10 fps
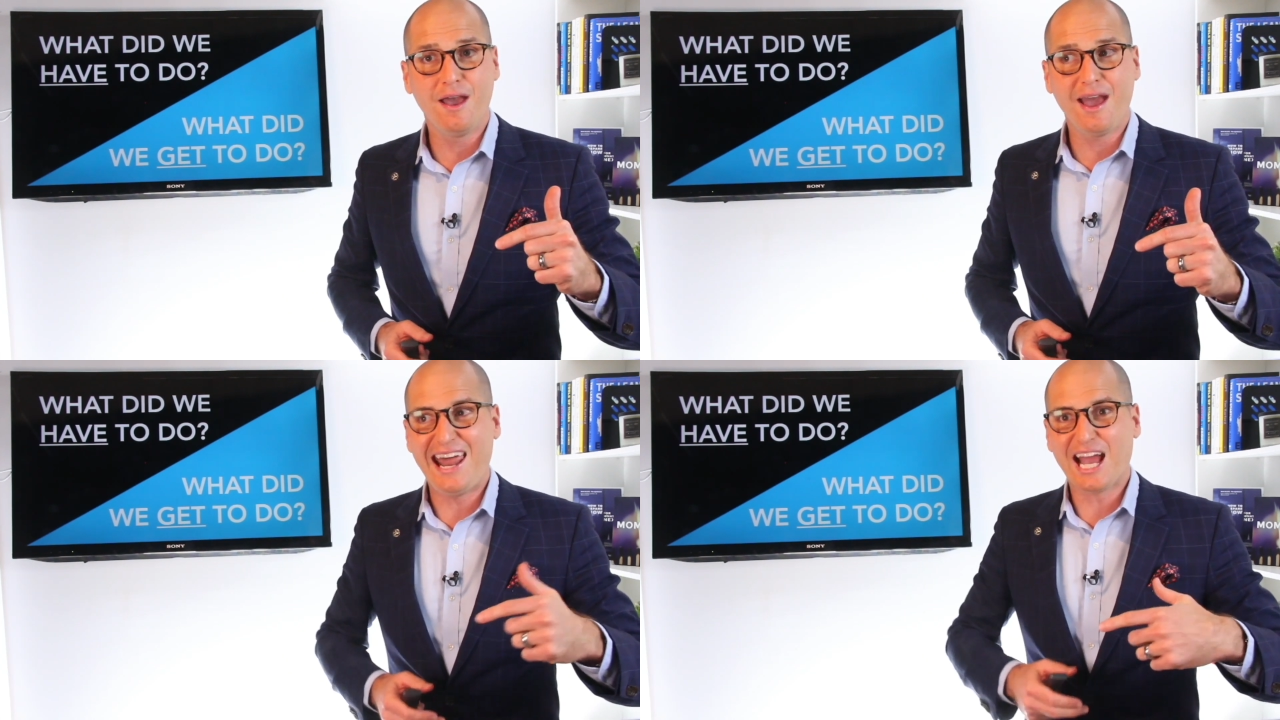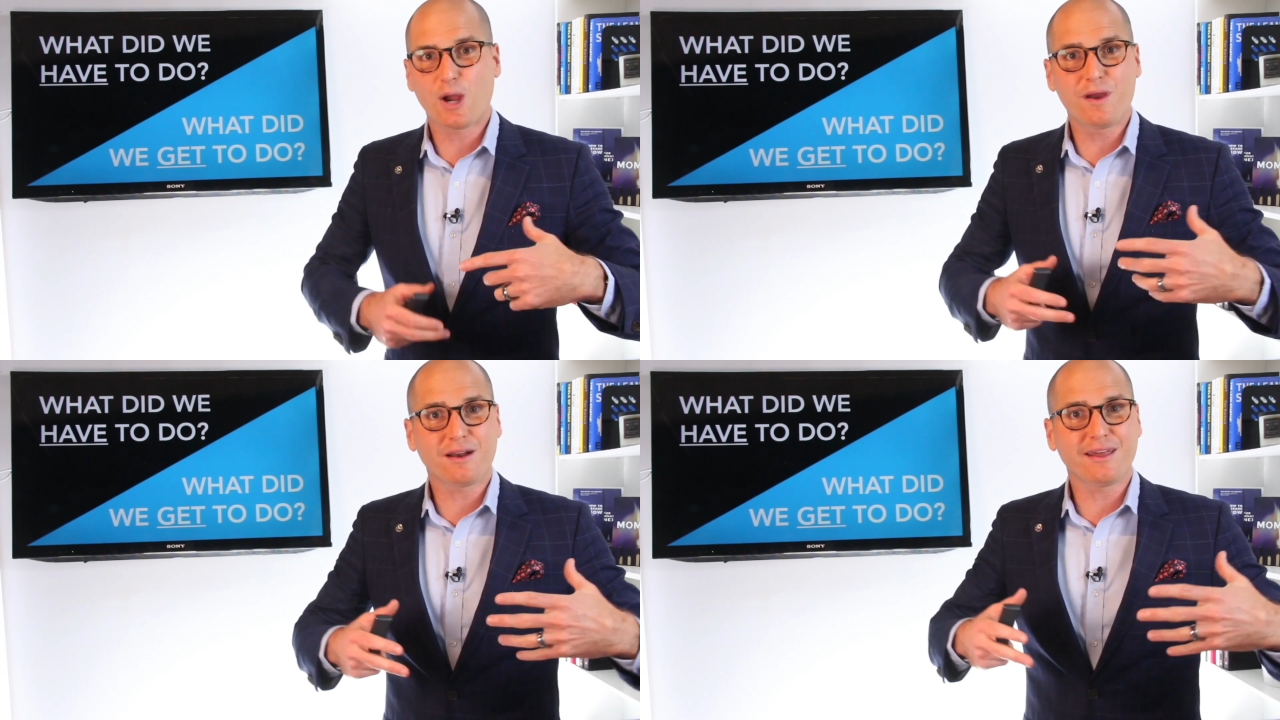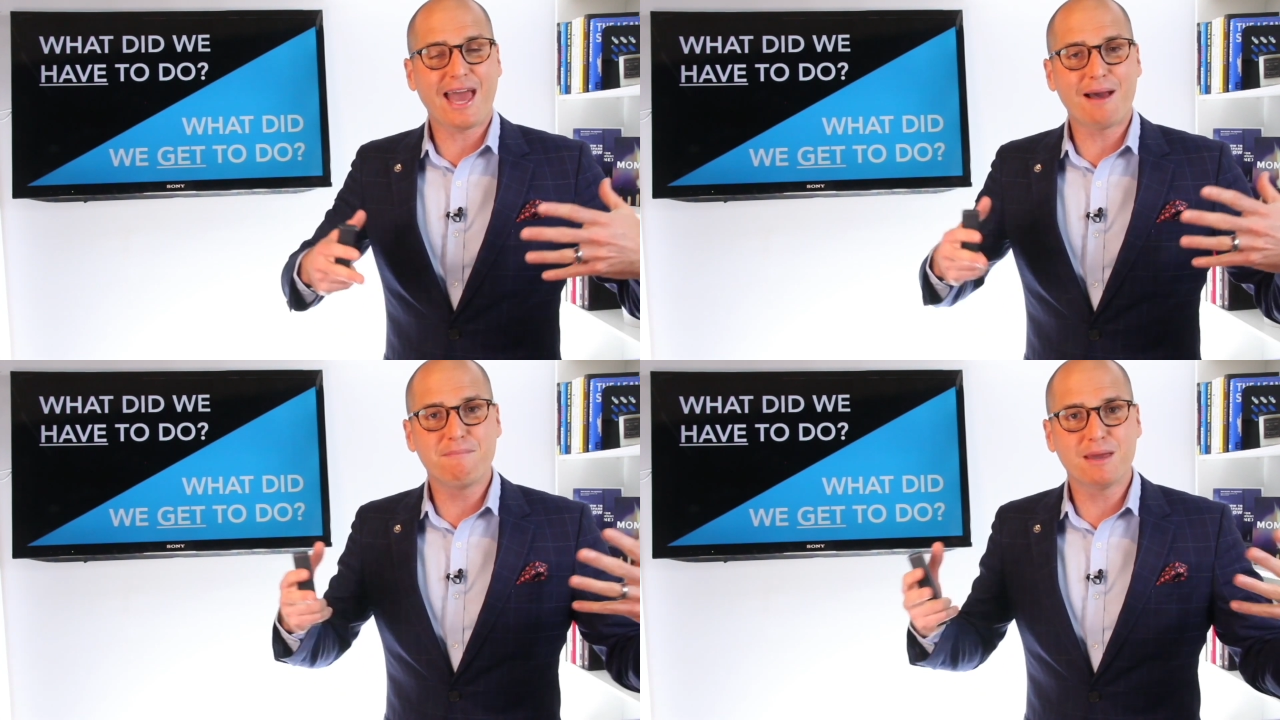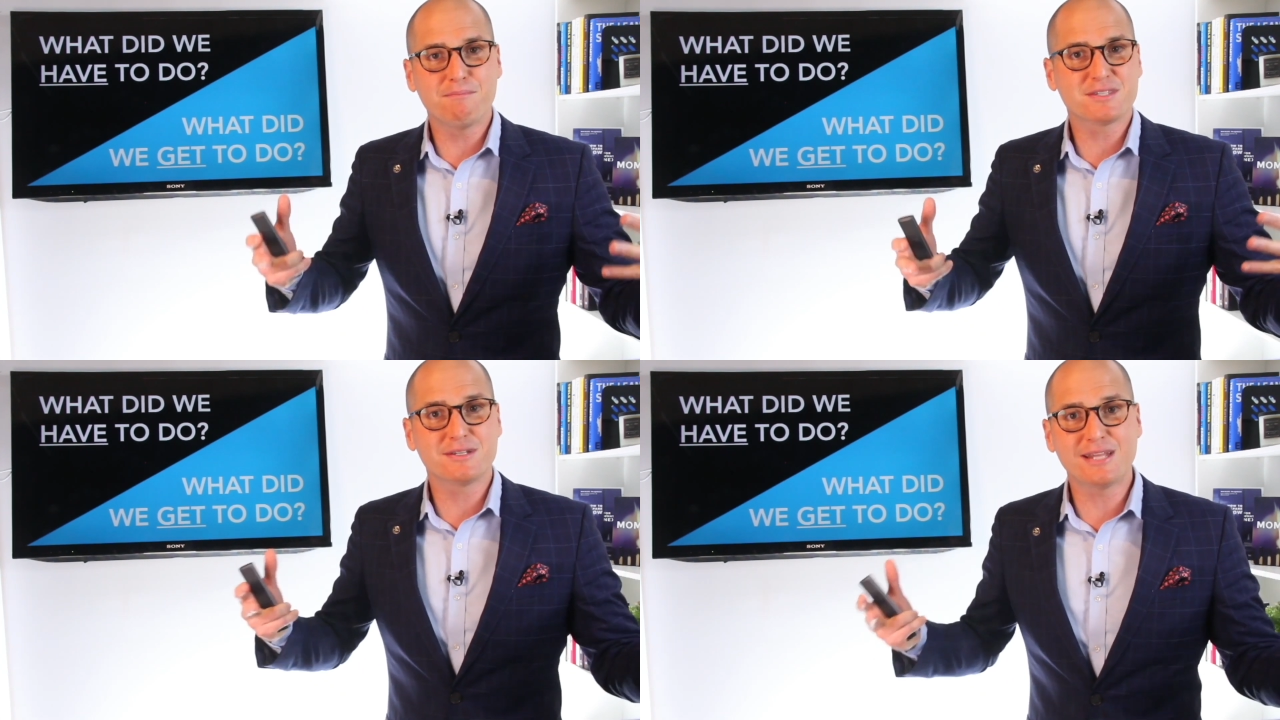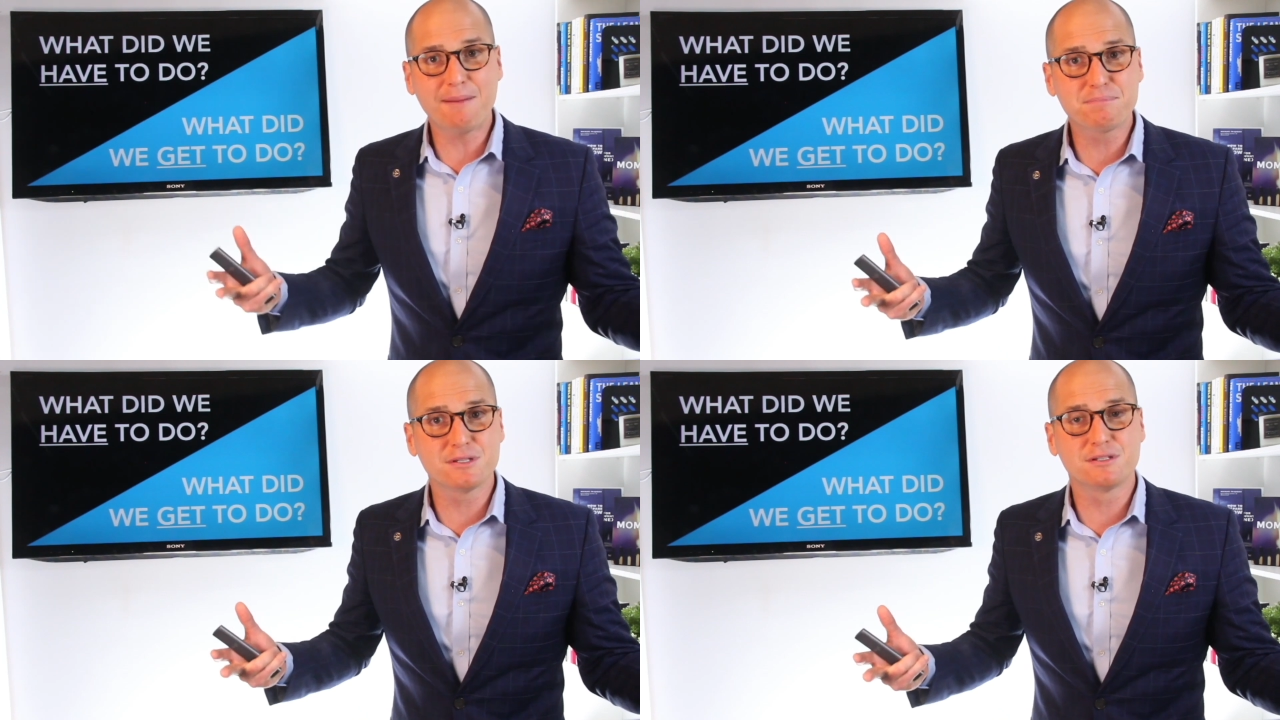and how quickly our members
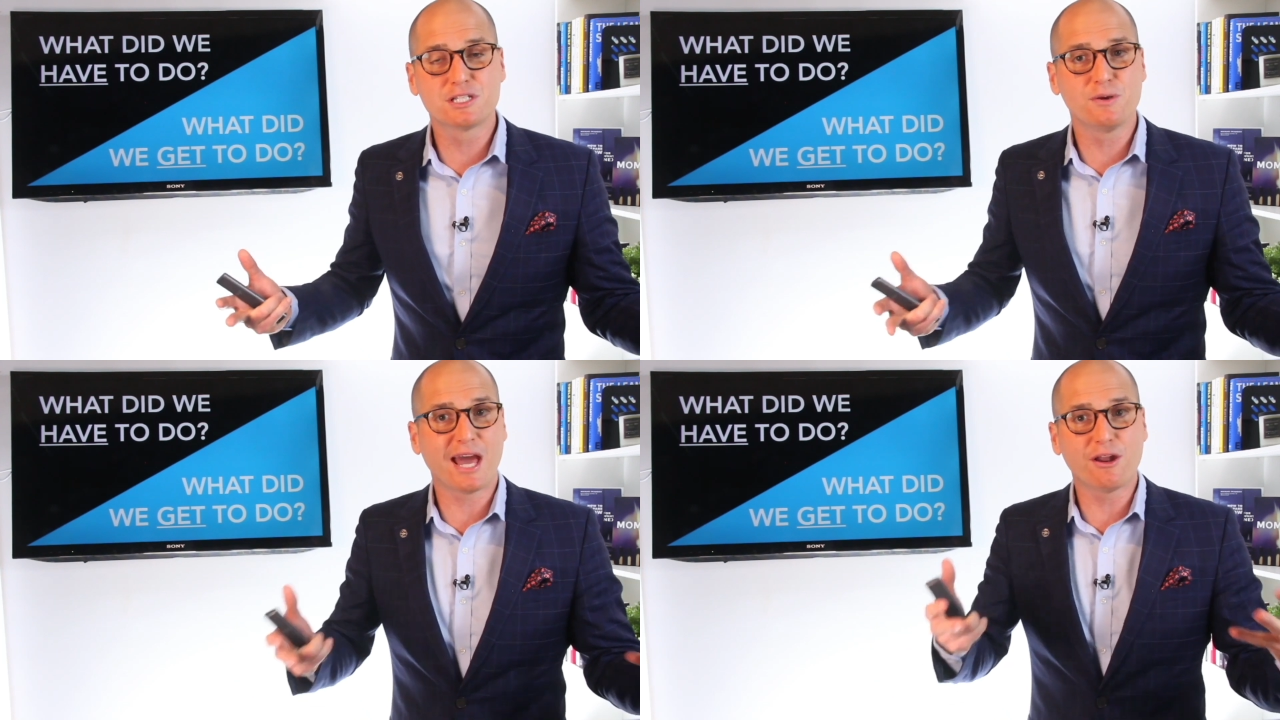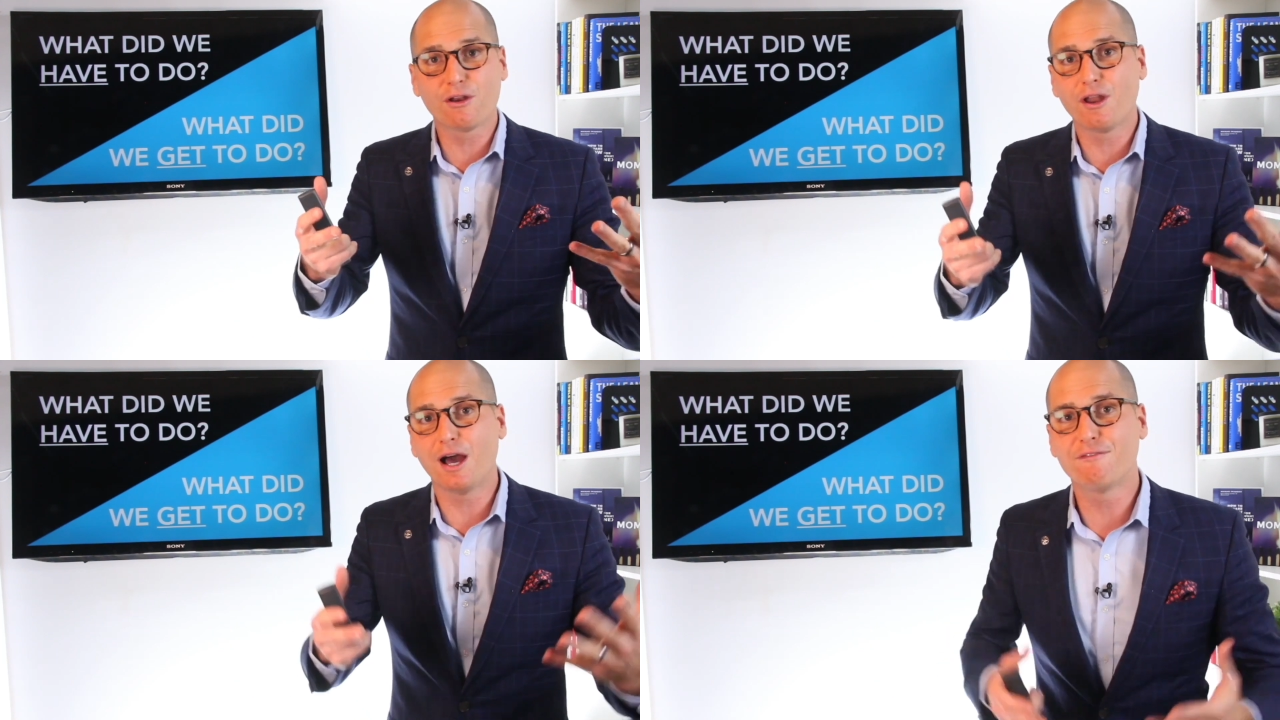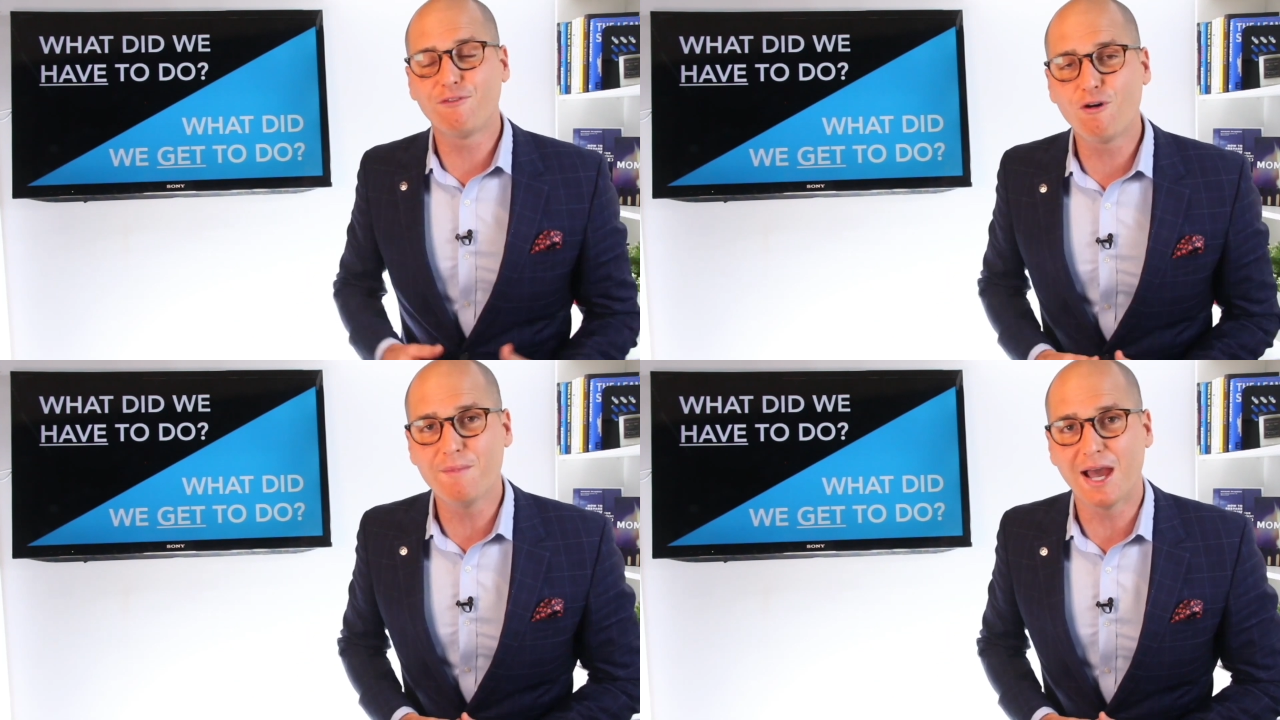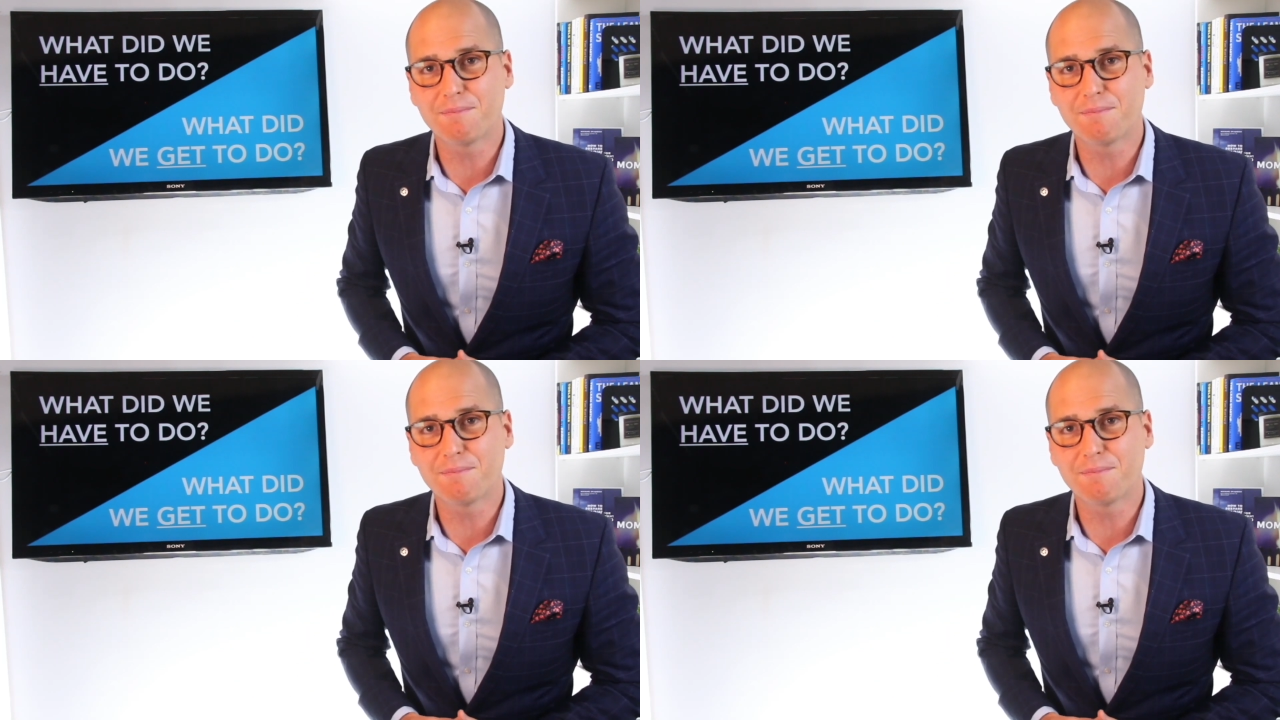adapted to an online format.